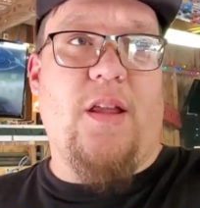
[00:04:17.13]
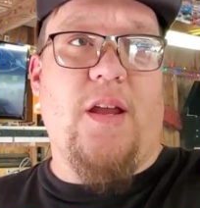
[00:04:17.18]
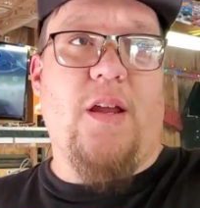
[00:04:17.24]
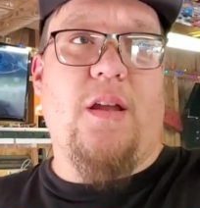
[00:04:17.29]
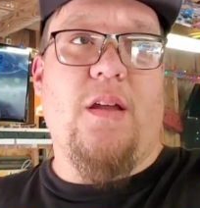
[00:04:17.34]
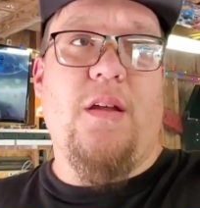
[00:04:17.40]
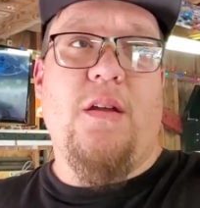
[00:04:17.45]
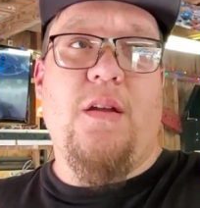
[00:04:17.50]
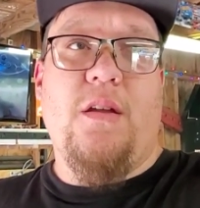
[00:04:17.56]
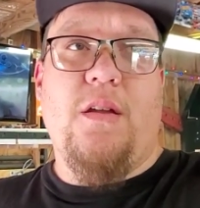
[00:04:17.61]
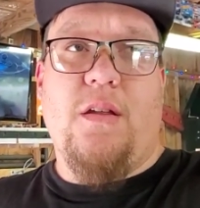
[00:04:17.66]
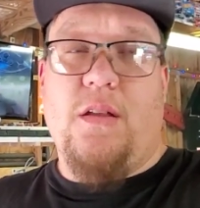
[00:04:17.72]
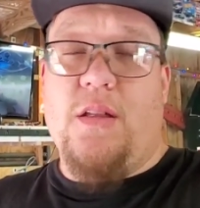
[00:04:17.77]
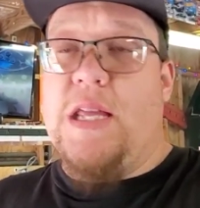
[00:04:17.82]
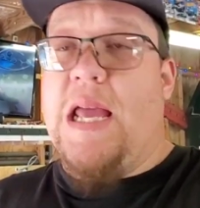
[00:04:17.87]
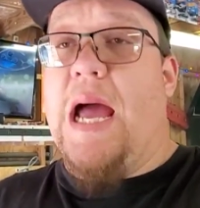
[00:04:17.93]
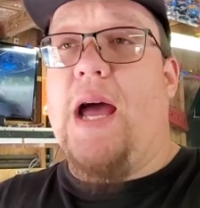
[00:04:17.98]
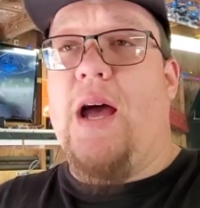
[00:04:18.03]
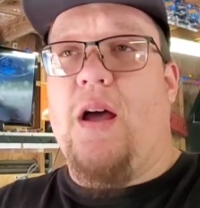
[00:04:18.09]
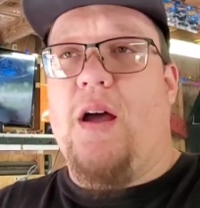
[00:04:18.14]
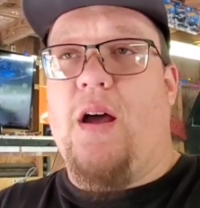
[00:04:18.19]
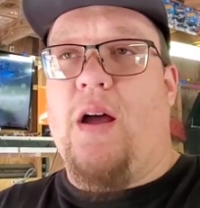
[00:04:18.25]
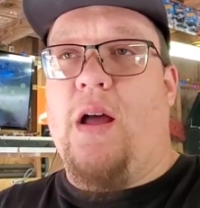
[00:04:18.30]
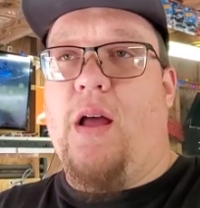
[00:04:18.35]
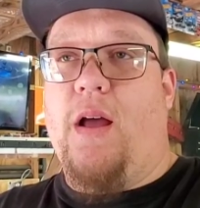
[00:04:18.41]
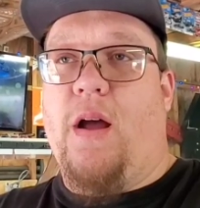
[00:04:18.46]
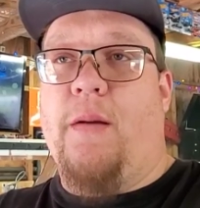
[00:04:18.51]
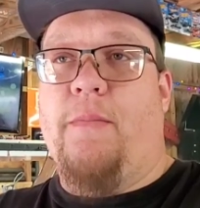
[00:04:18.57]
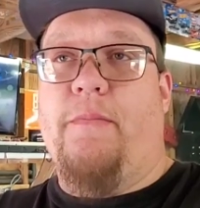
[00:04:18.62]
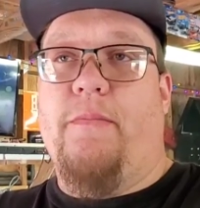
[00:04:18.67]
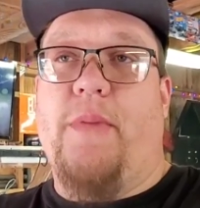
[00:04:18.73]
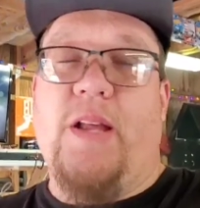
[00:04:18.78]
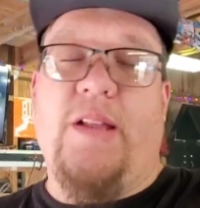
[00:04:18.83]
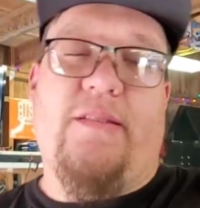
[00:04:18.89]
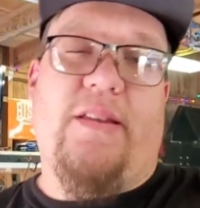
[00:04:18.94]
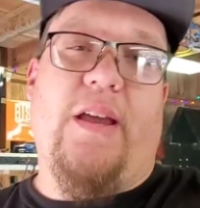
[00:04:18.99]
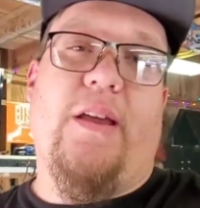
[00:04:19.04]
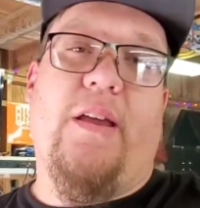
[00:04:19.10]
Like, yeah, I'm
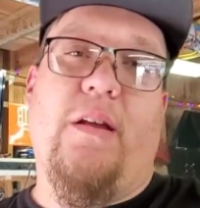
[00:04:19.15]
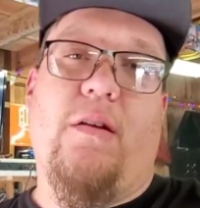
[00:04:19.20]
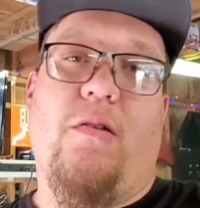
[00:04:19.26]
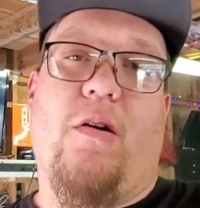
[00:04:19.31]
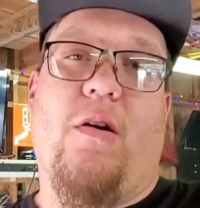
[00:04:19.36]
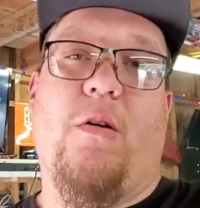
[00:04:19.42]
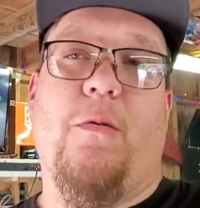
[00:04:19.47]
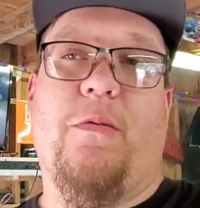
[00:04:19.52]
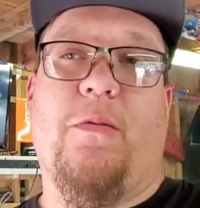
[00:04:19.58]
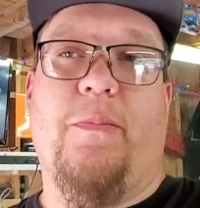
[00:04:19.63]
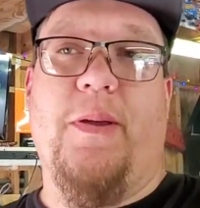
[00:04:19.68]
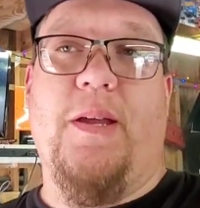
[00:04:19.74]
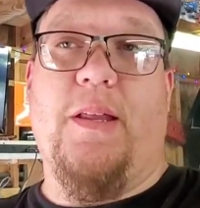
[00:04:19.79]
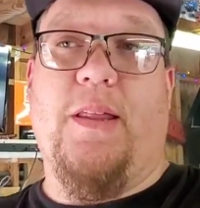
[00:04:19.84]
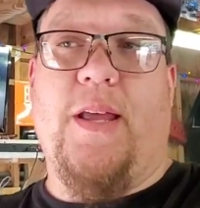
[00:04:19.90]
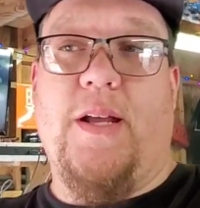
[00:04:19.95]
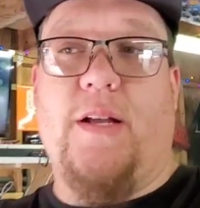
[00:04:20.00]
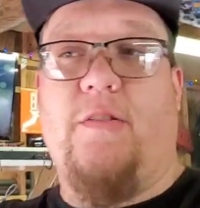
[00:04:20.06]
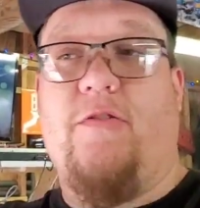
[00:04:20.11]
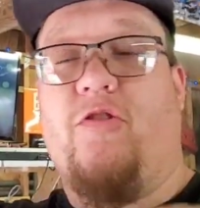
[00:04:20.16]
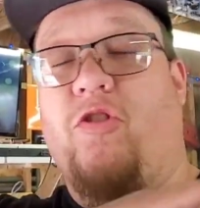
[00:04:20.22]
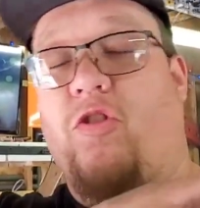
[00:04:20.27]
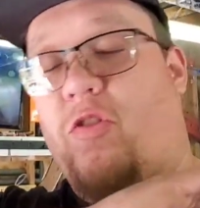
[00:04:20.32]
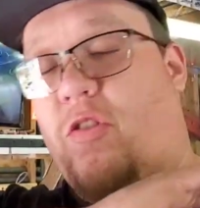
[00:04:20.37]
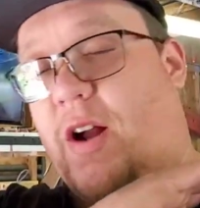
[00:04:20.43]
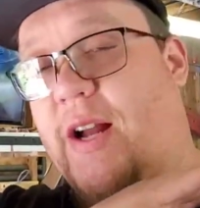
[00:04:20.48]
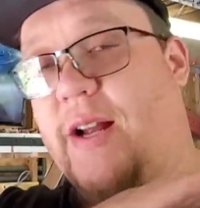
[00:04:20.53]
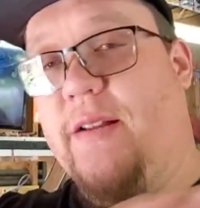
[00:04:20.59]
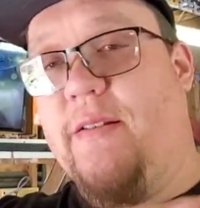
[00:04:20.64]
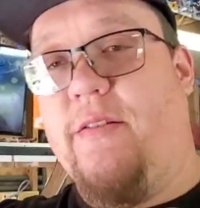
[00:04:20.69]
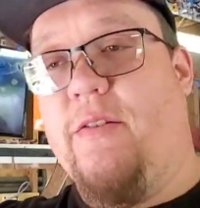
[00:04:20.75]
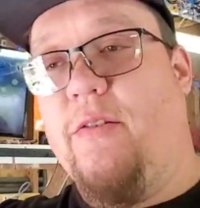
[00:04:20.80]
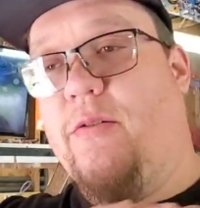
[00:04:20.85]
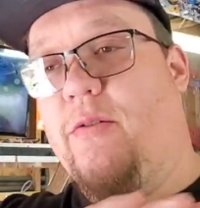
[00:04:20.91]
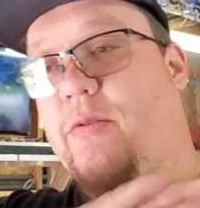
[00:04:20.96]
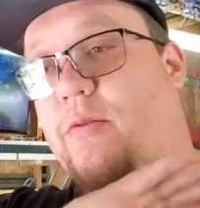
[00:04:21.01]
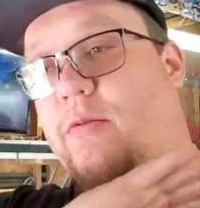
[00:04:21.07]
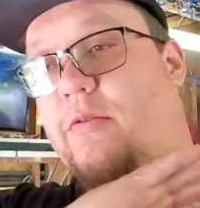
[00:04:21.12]
intaking carbs, but like trying
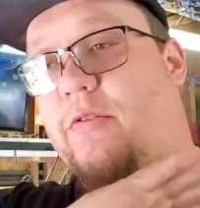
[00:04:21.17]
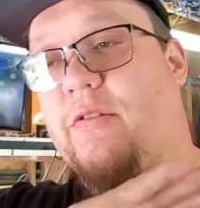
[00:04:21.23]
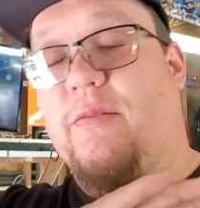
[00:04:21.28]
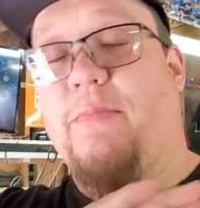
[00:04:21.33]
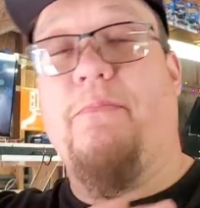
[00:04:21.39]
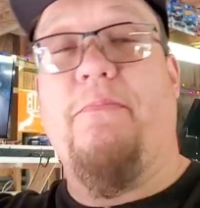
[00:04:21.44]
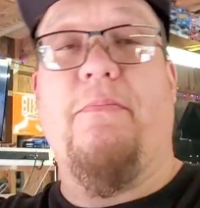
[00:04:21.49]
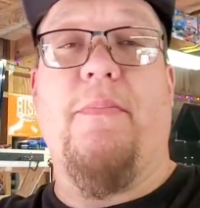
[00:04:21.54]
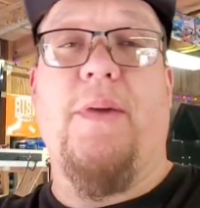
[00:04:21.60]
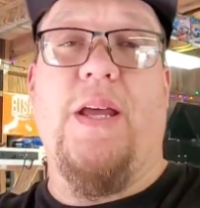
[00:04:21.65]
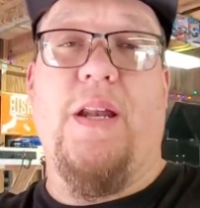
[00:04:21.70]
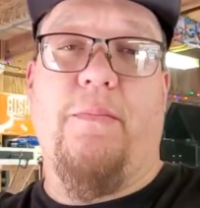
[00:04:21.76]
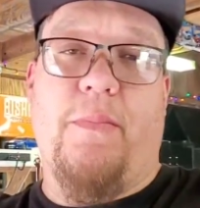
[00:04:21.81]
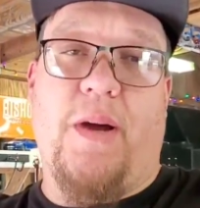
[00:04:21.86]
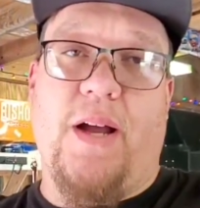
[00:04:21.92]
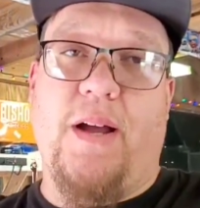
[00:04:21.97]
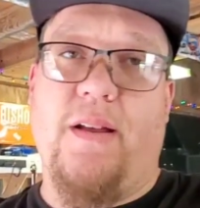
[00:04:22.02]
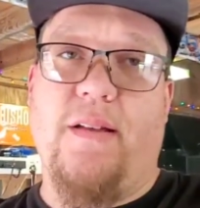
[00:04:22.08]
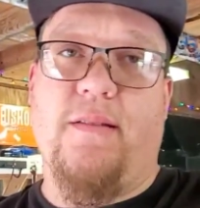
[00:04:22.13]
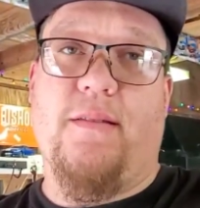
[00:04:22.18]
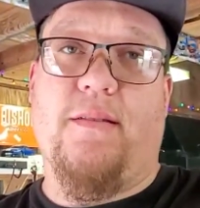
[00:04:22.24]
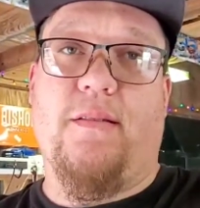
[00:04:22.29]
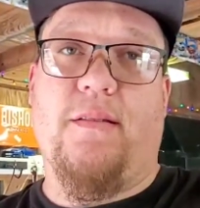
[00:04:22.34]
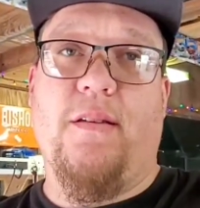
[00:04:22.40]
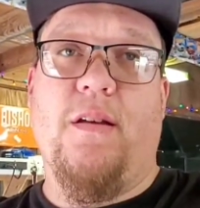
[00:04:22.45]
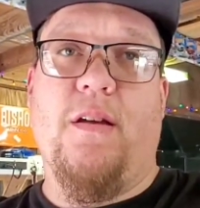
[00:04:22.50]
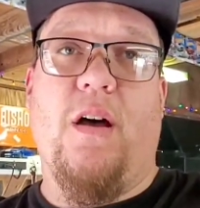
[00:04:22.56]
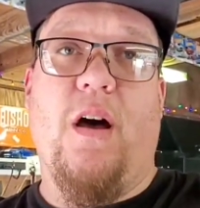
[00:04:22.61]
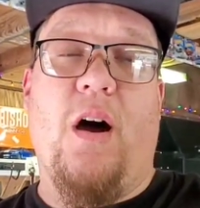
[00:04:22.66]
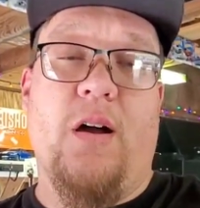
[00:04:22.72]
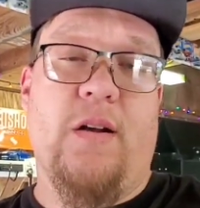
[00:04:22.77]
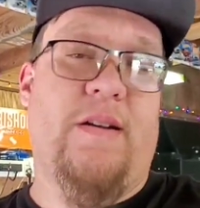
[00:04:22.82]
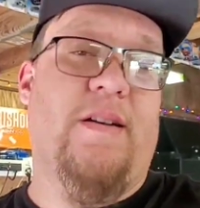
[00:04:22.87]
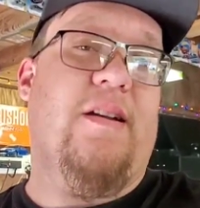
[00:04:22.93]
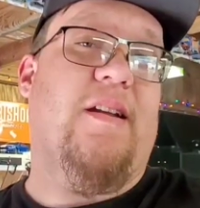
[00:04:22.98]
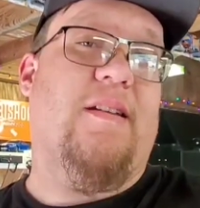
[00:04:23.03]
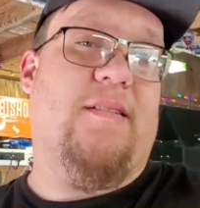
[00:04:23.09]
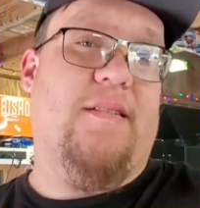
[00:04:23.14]
to just minimize
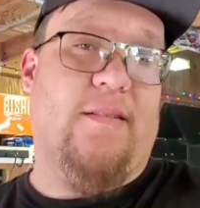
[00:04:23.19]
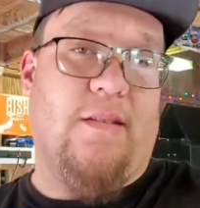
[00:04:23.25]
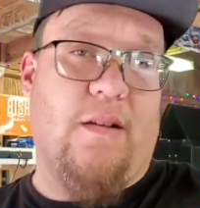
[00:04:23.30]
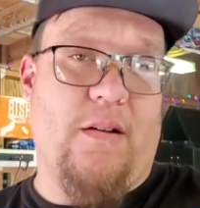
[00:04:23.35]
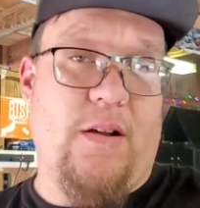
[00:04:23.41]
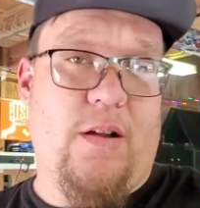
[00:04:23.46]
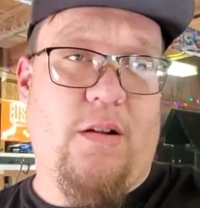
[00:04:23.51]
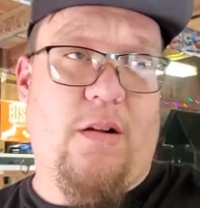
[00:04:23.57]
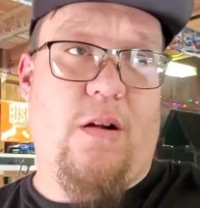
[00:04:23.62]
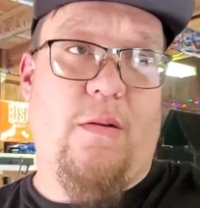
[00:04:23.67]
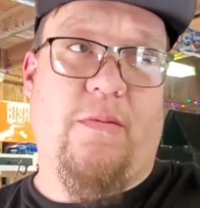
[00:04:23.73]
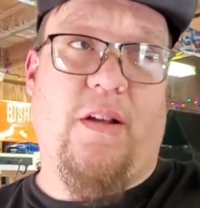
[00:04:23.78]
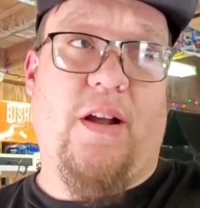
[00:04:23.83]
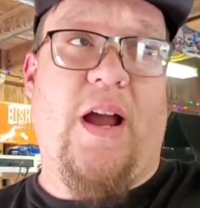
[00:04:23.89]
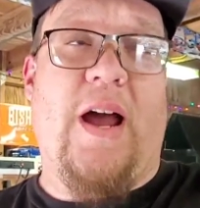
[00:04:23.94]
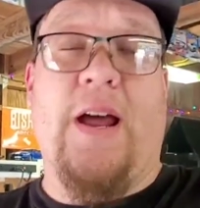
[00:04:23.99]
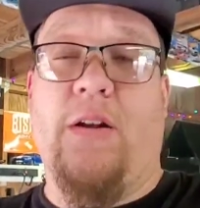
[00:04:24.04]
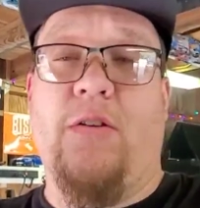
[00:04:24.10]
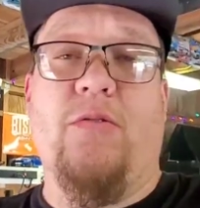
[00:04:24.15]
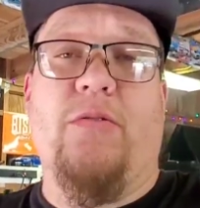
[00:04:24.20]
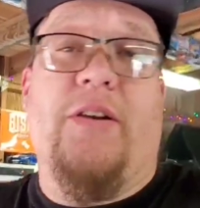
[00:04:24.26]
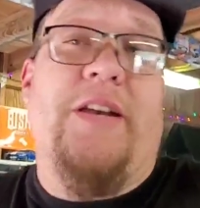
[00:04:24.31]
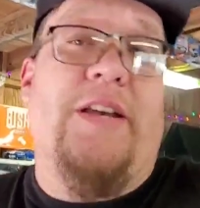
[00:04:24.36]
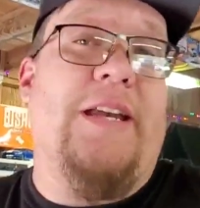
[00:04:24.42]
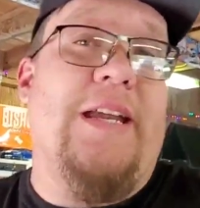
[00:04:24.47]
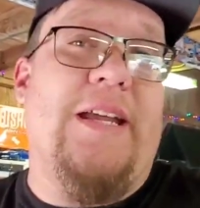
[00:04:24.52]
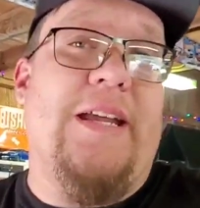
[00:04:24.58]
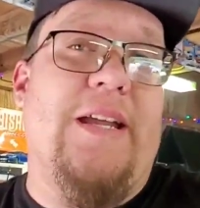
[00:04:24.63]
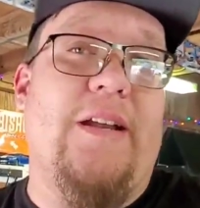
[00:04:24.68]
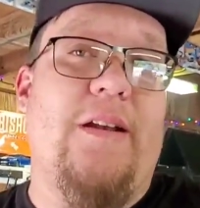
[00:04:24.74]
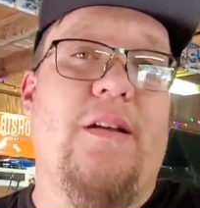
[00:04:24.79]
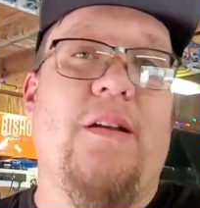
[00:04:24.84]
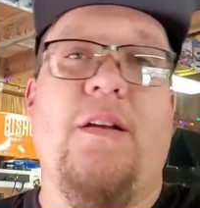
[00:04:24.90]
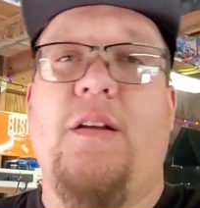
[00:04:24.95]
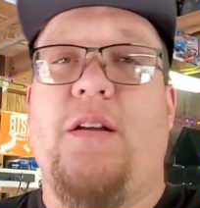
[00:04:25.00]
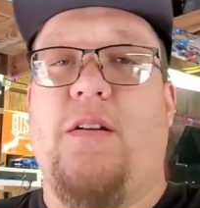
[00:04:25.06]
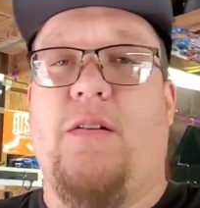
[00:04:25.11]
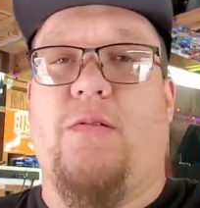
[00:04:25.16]
unnecessary carbs. Like, I don't
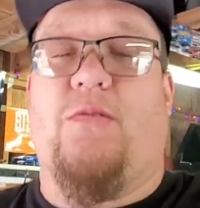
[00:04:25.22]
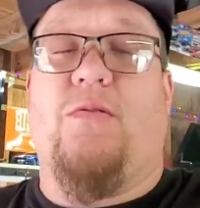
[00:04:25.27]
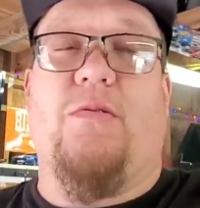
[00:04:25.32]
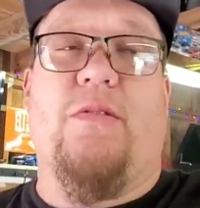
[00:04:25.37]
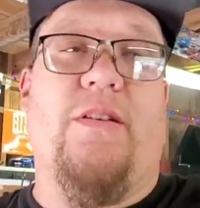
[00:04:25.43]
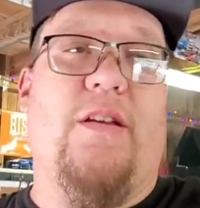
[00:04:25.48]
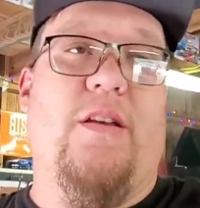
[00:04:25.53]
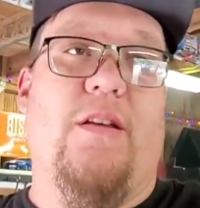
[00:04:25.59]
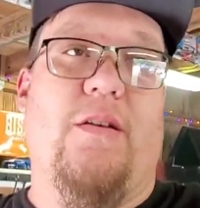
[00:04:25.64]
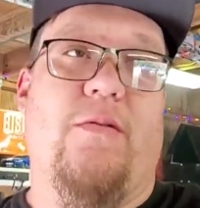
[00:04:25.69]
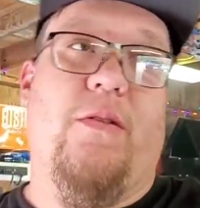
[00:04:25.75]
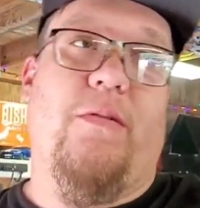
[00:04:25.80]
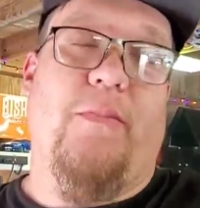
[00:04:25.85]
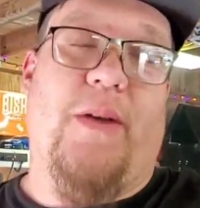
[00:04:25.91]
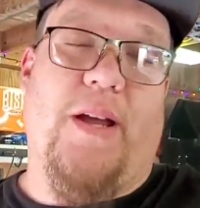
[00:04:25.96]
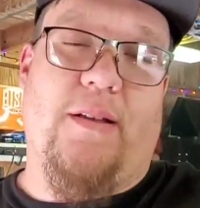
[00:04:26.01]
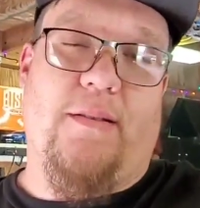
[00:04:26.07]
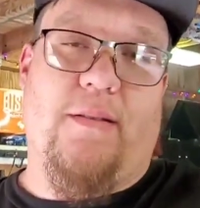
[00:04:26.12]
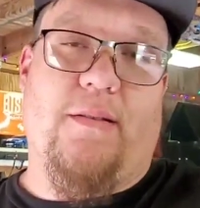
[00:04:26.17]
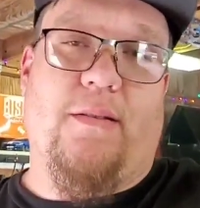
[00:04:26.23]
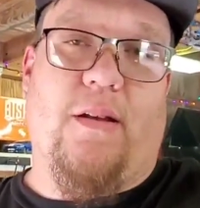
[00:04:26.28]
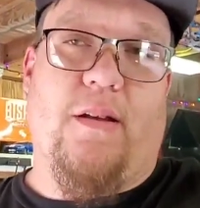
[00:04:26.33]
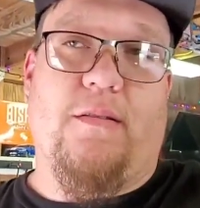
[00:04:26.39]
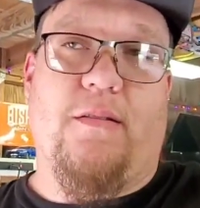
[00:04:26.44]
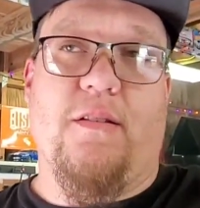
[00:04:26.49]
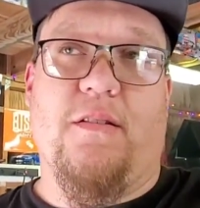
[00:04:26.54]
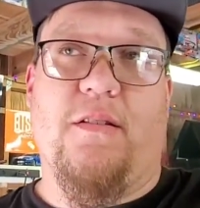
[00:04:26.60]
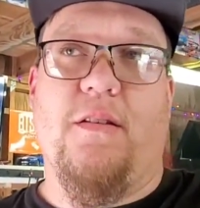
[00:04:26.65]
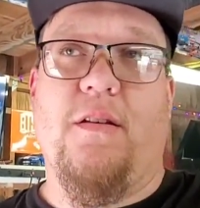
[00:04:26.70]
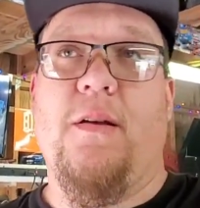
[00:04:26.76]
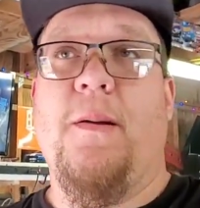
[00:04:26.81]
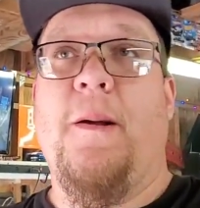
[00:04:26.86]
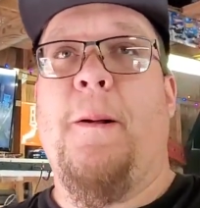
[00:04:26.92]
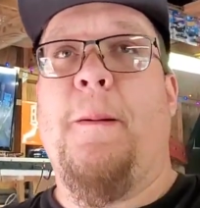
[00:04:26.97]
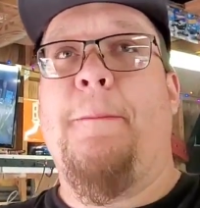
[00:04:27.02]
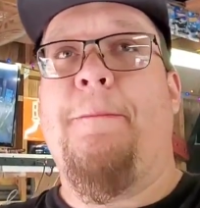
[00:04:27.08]
need a tortilla with my eggs and sausage.